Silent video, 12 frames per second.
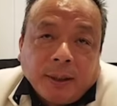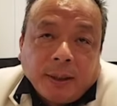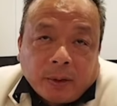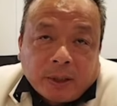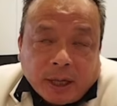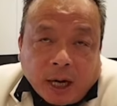We
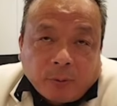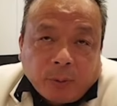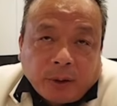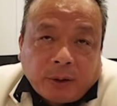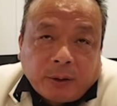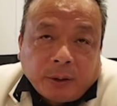will start
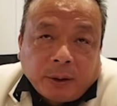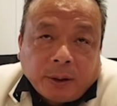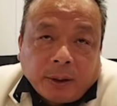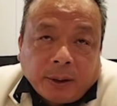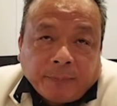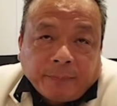with
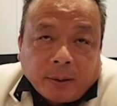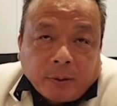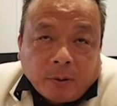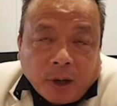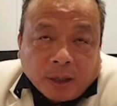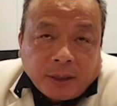
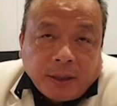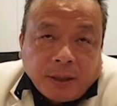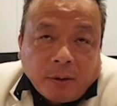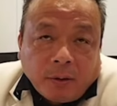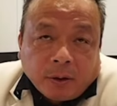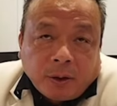
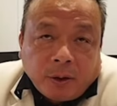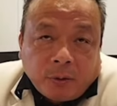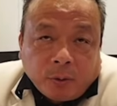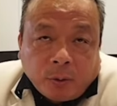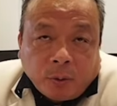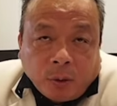Guwahati
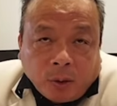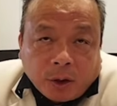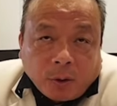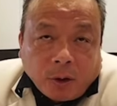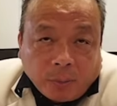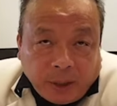to
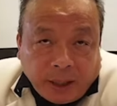Shillong,